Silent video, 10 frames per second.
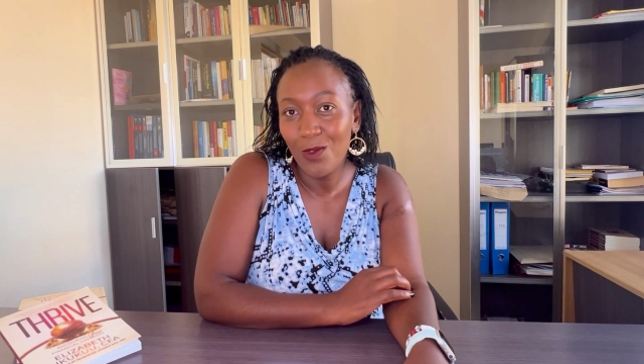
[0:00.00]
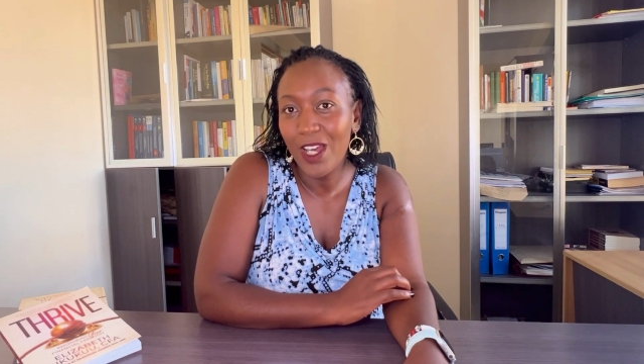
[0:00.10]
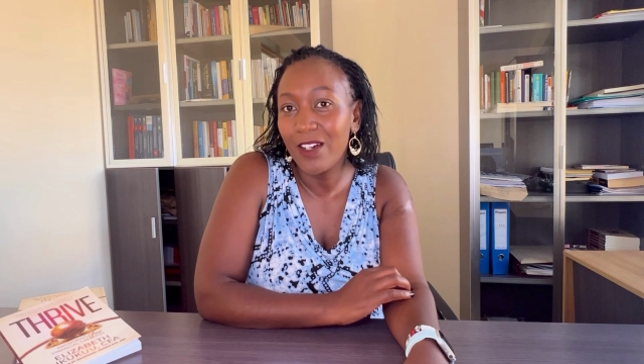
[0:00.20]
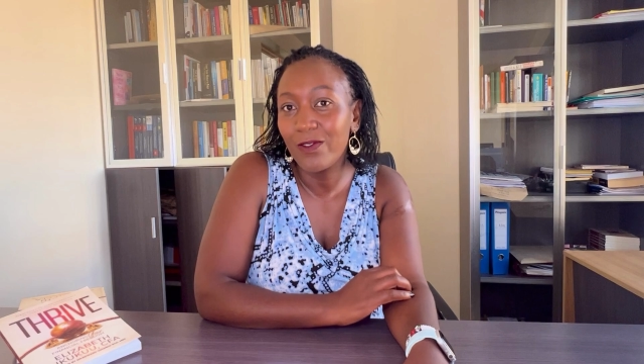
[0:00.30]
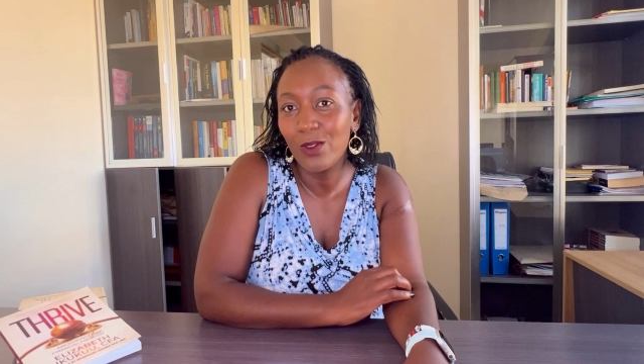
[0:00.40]
we
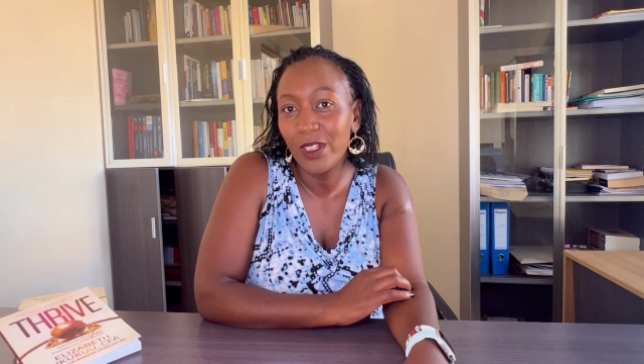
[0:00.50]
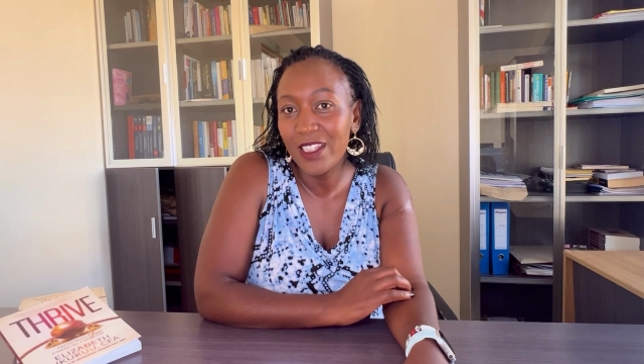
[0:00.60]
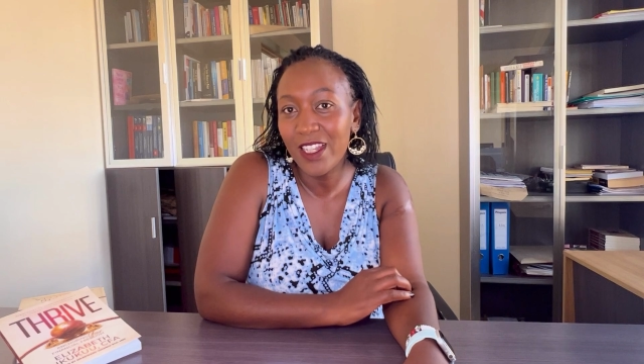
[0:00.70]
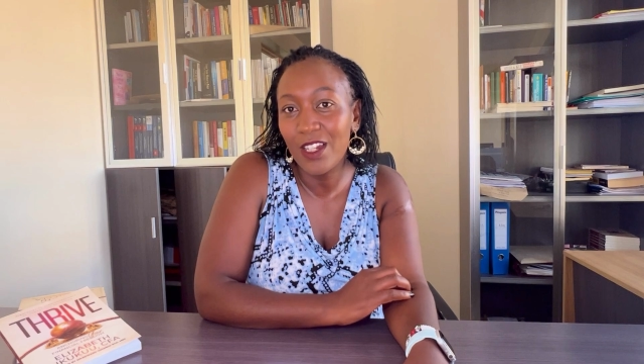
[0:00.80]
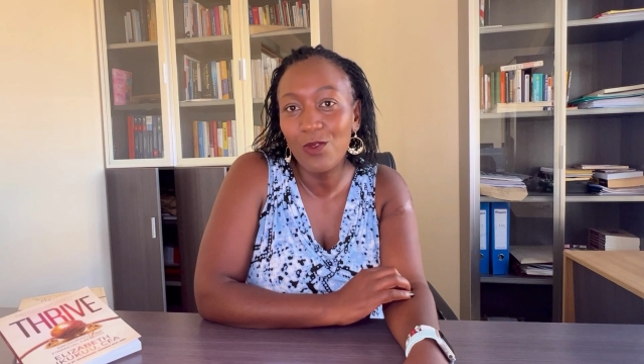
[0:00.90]
have goals
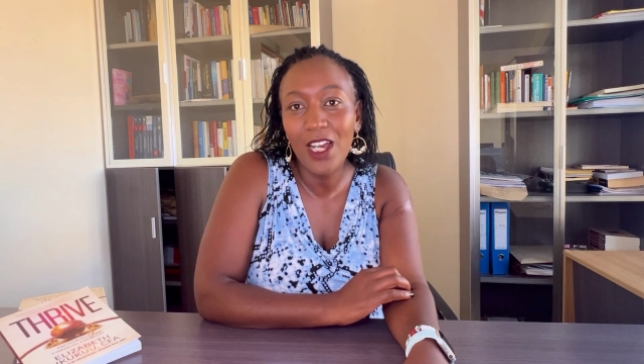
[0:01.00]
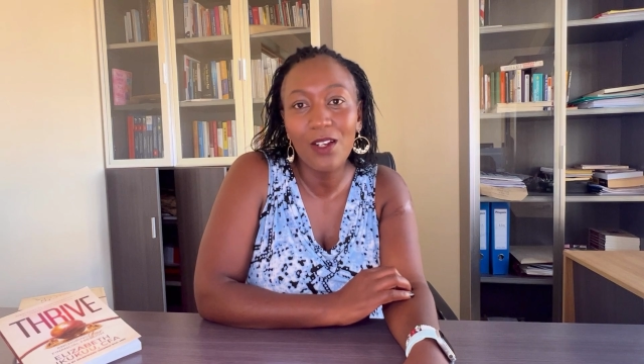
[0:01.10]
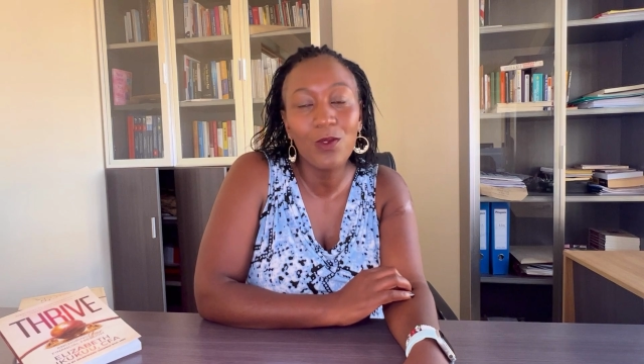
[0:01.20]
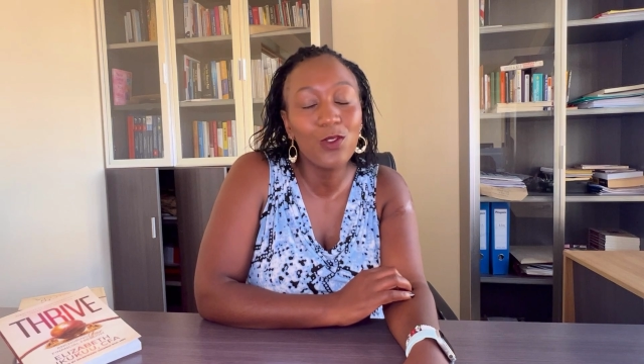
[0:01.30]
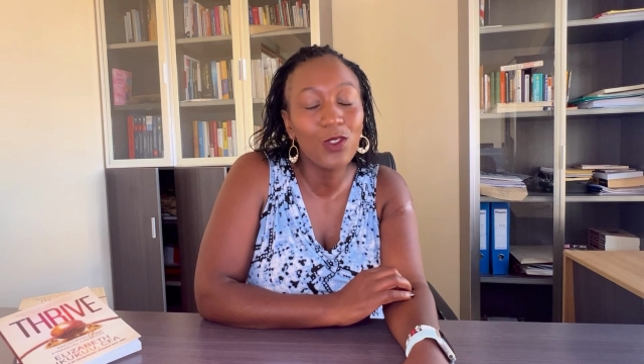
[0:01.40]
and
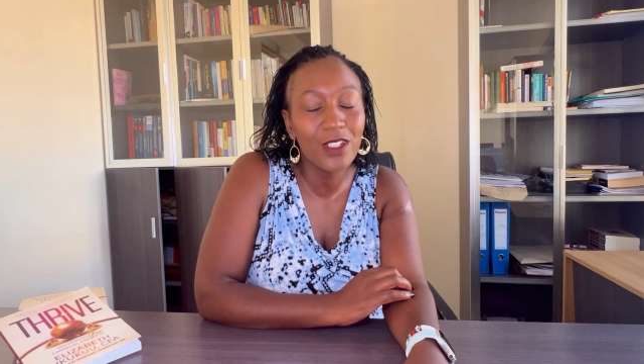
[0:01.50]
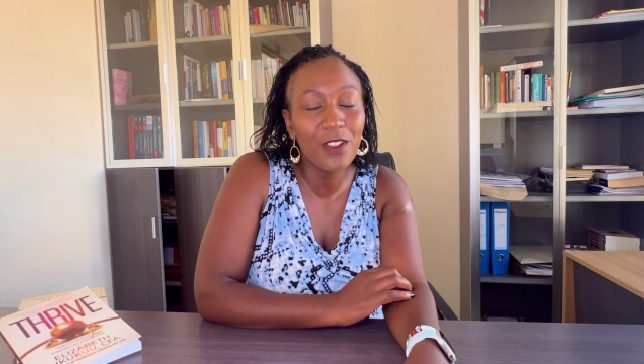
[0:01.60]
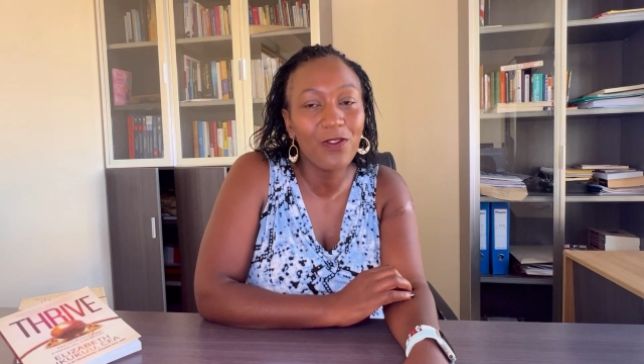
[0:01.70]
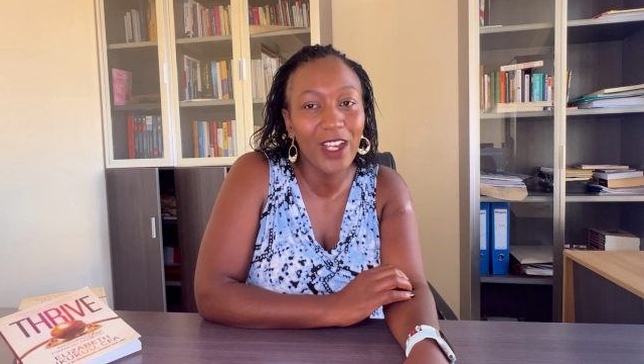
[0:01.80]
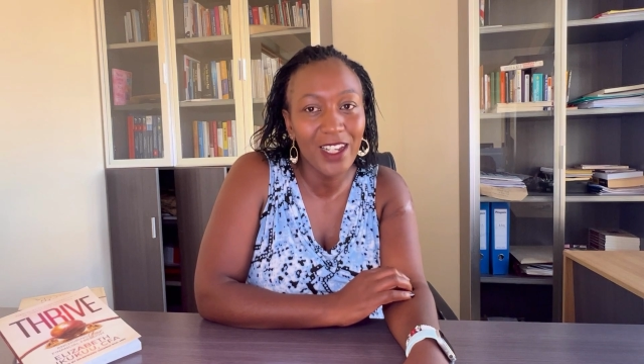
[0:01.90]
we don't
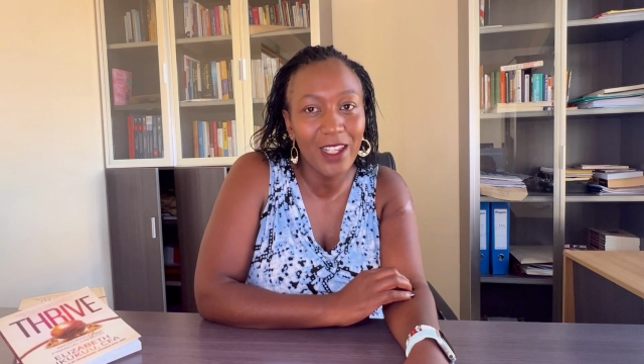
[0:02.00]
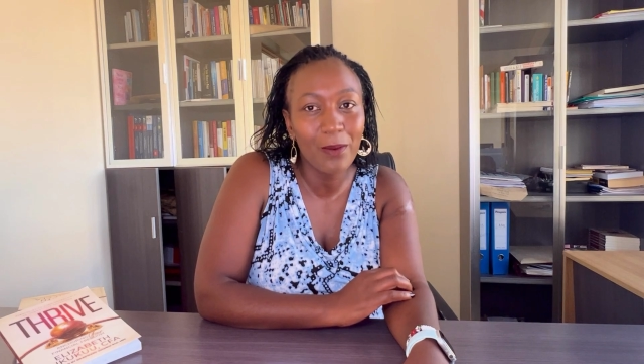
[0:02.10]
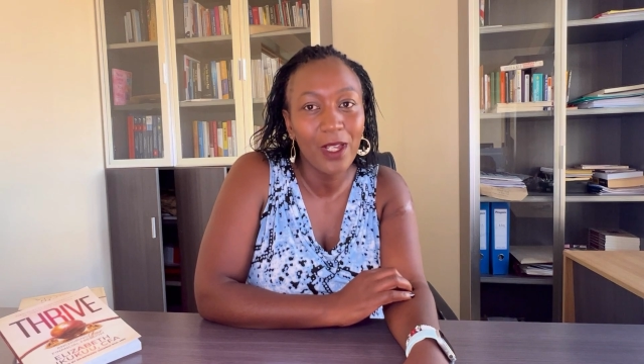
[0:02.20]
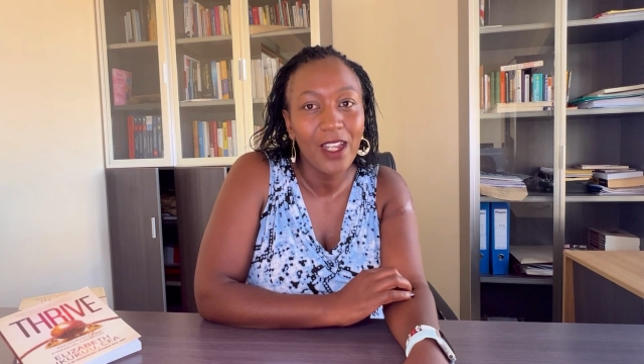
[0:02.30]
define them.